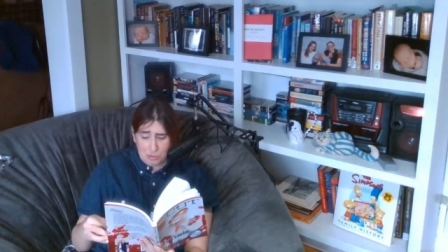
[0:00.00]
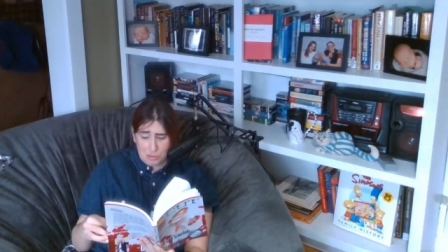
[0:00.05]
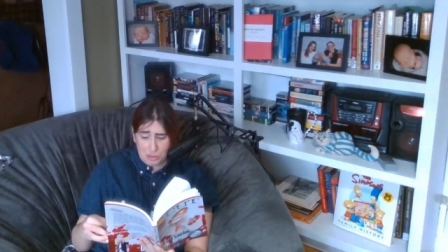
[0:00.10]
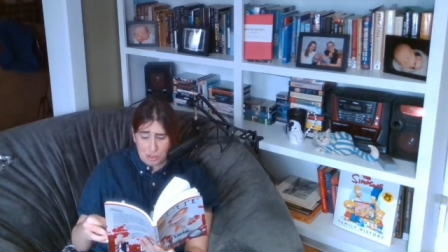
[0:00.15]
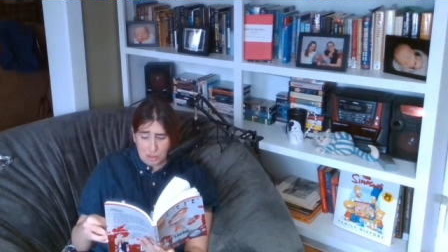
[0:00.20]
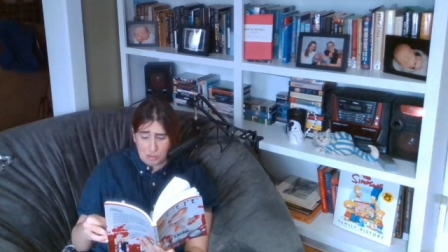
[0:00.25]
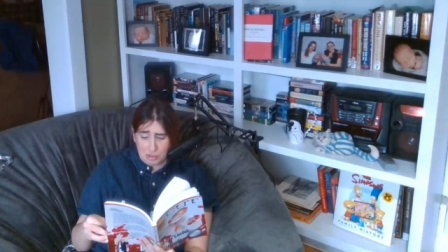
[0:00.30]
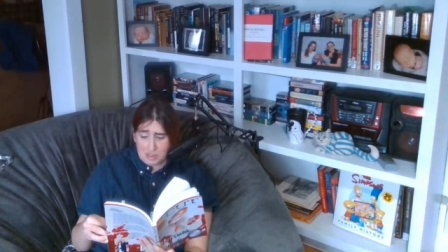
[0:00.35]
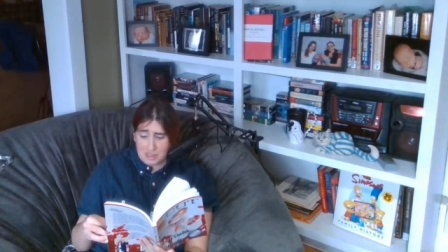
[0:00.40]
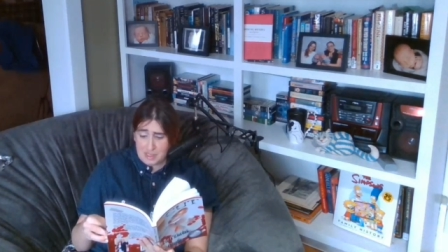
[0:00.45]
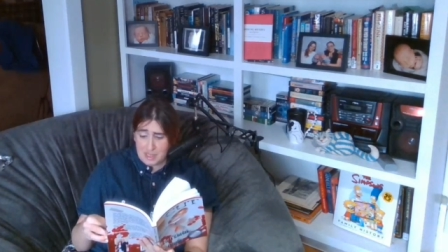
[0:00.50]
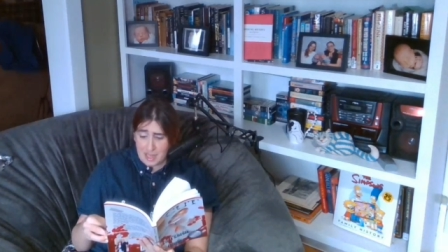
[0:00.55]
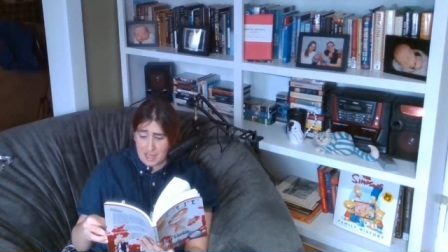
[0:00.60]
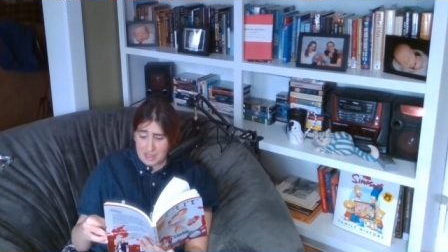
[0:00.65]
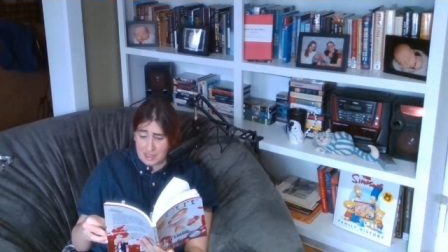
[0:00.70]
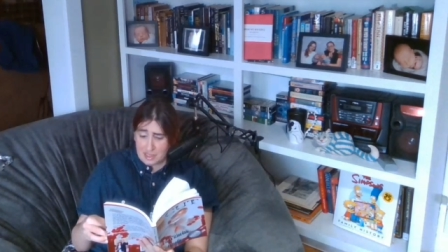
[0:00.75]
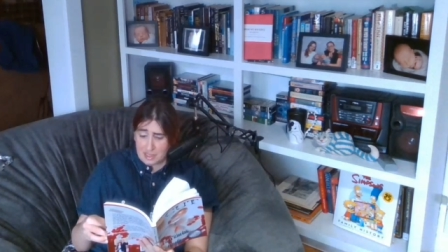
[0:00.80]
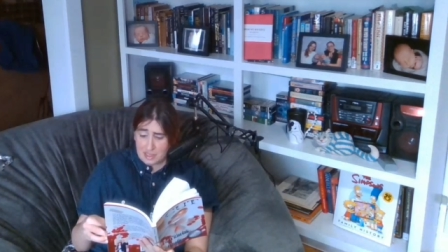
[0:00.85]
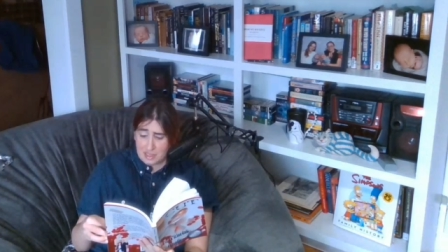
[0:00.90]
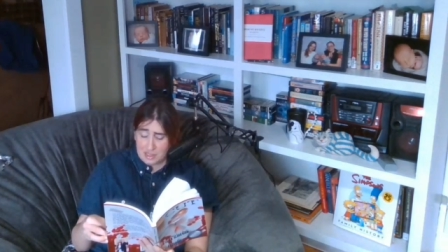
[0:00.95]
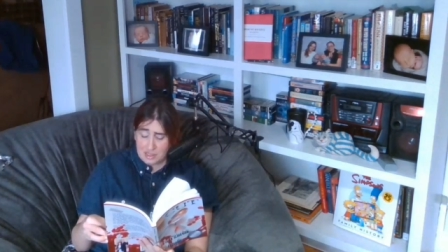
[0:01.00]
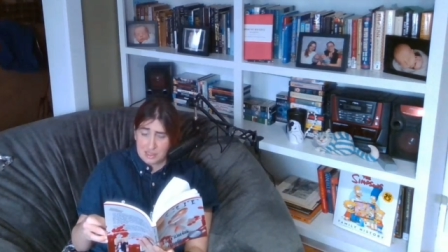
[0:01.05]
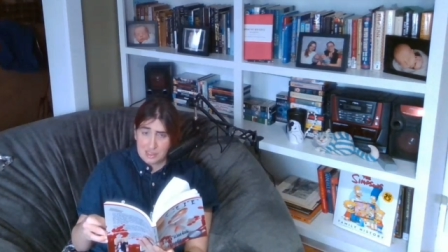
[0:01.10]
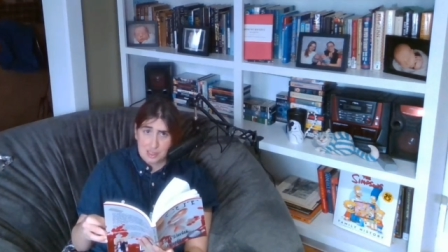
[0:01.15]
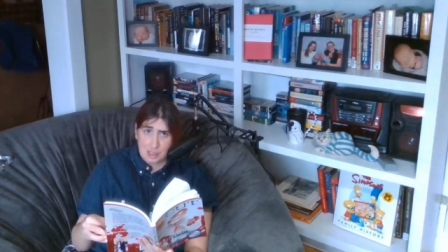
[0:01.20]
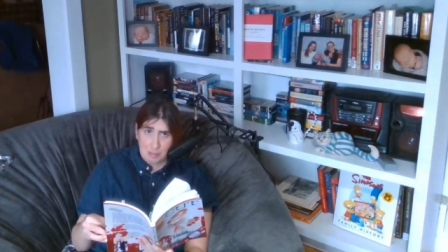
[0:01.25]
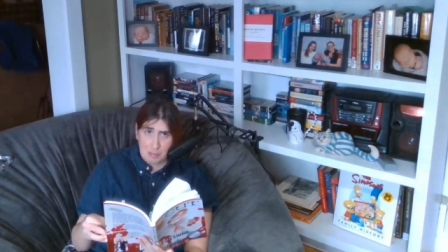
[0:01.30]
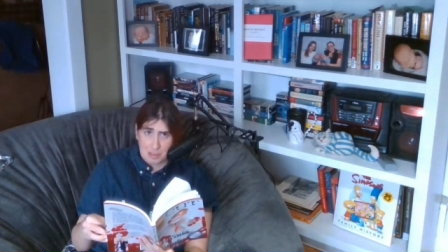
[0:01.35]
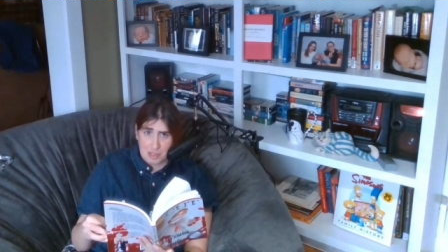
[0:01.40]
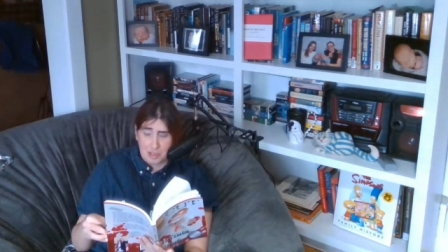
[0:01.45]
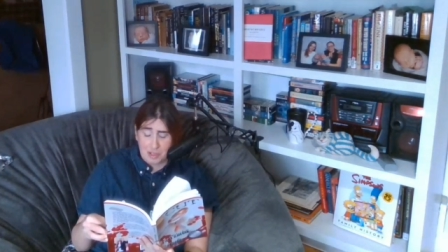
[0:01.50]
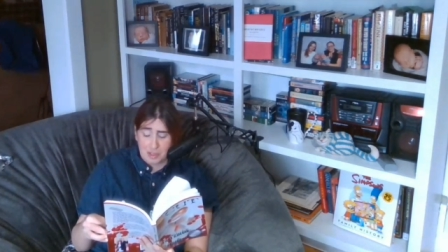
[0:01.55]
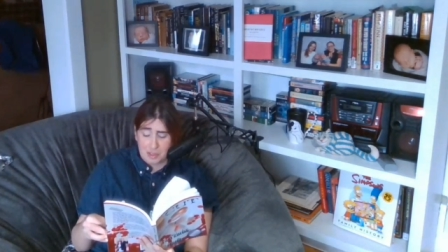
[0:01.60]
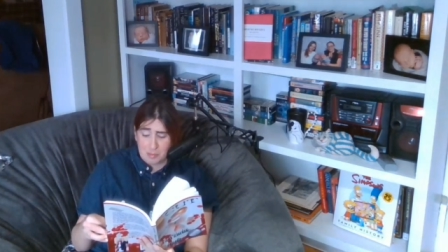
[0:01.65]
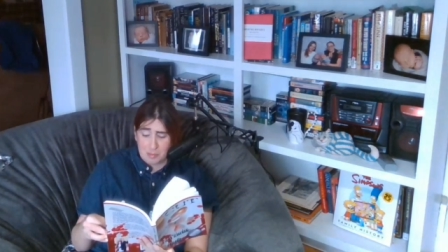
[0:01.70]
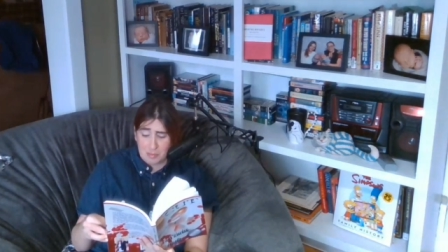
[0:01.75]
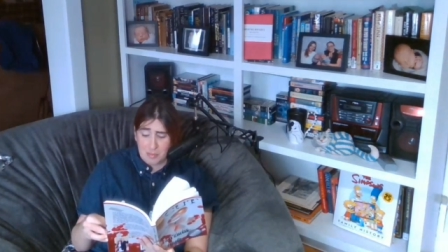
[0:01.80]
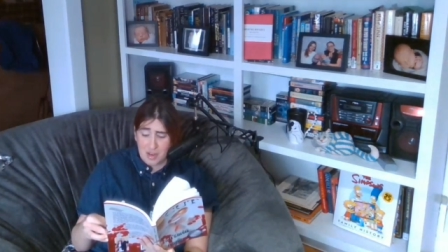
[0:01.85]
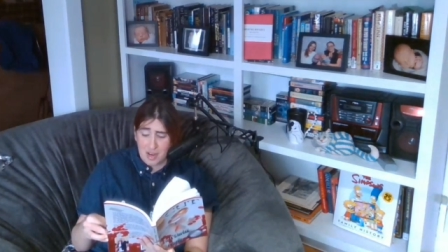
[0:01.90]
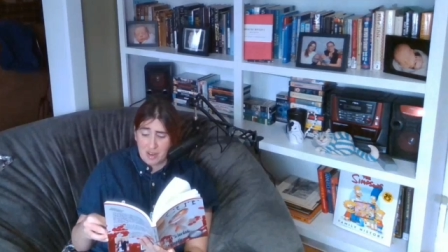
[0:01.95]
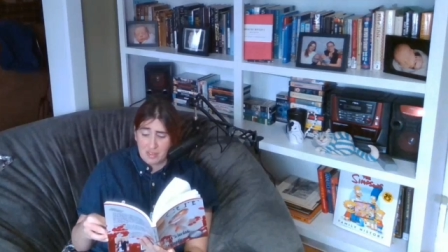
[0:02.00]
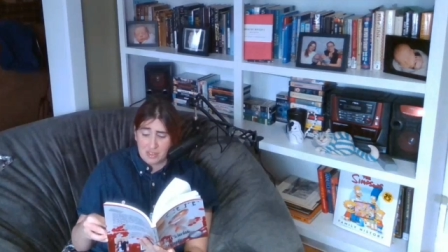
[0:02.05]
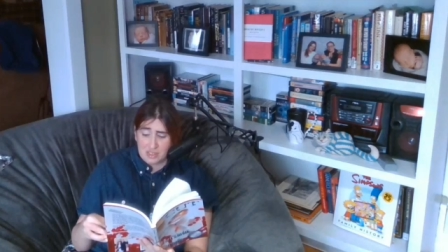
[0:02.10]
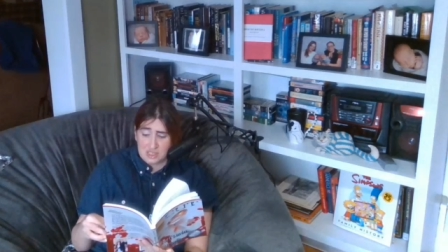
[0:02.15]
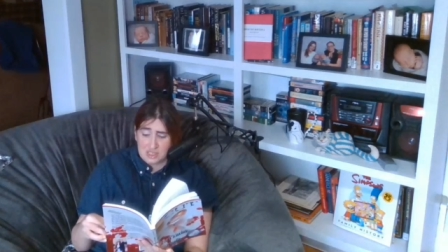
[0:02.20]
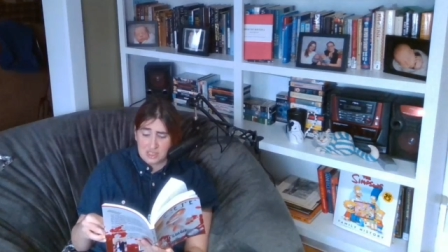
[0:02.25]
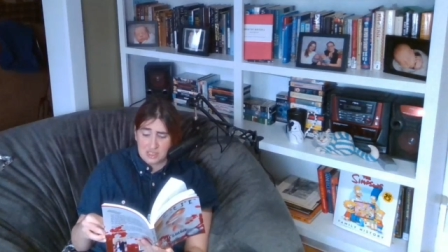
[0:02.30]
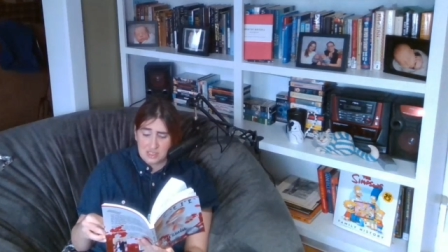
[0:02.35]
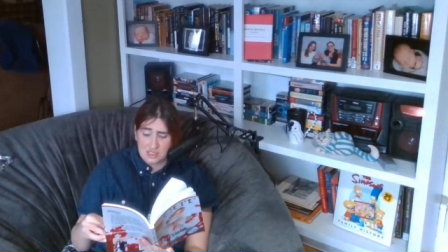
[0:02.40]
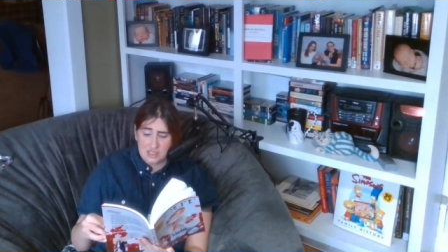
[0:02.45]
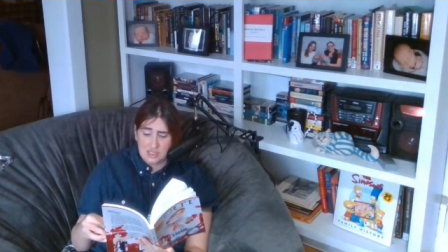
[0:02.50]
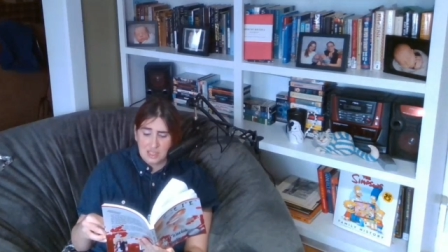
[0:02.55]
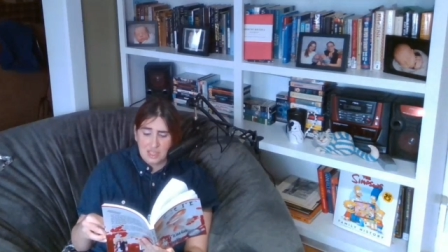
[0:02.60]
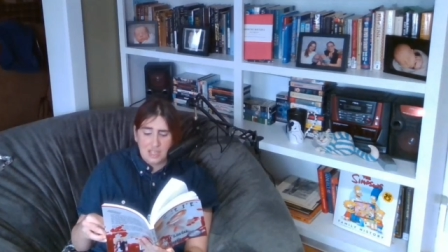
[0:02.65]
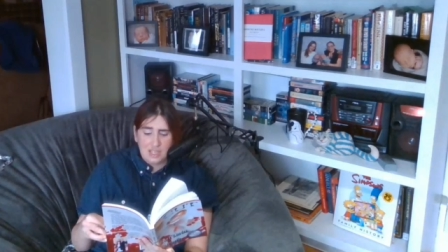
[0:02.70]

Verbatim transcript: so does Canada, except they call them provinces.